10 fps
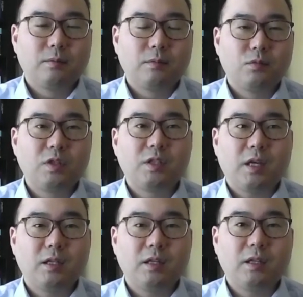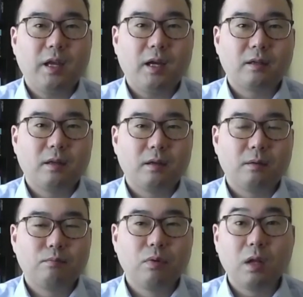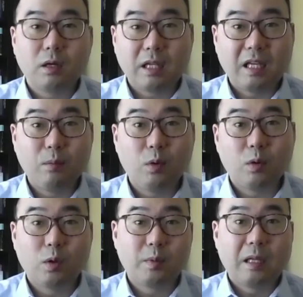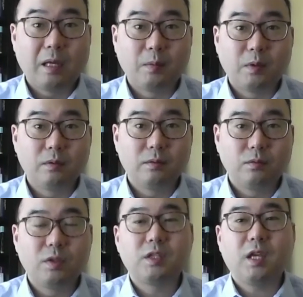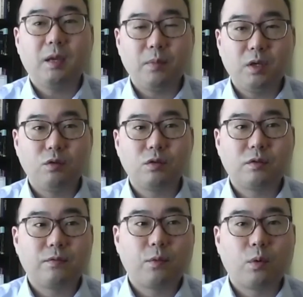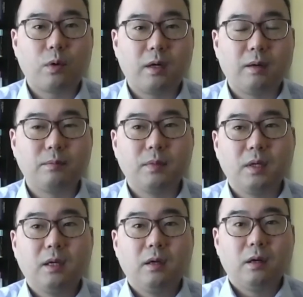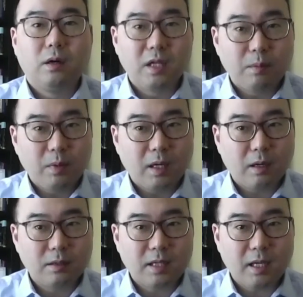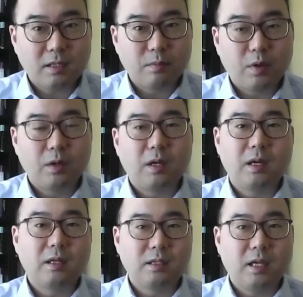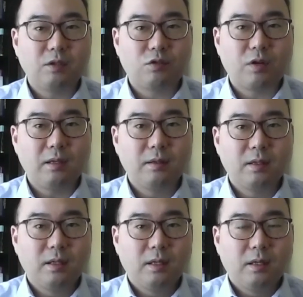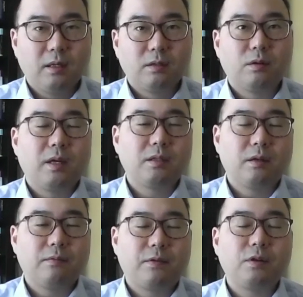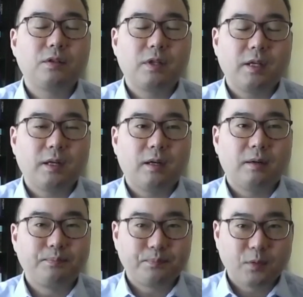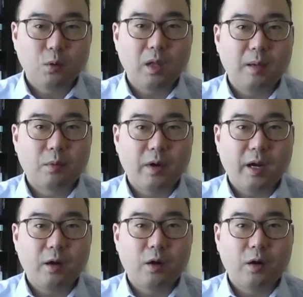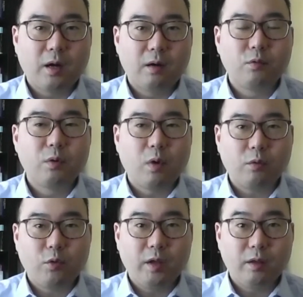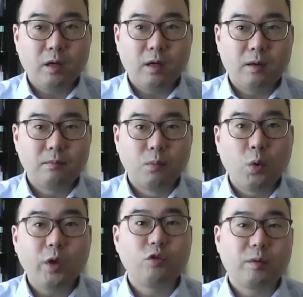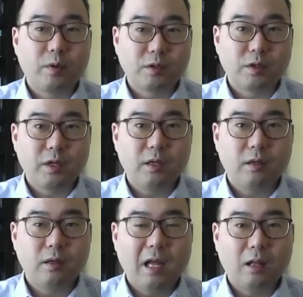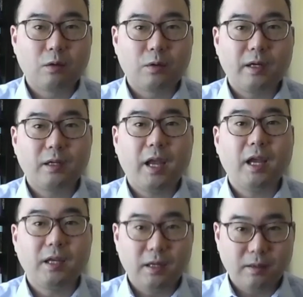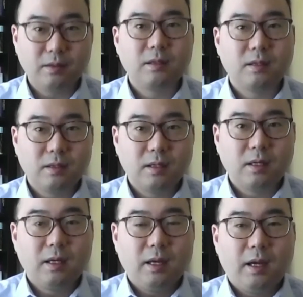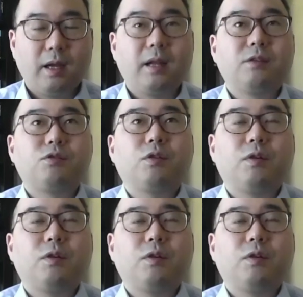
which can detect blood hemoglobin level, which can be used for anemia assessment and etc. So as a first collaborator, we work with Moi University in Eldoret, Kenya. And as you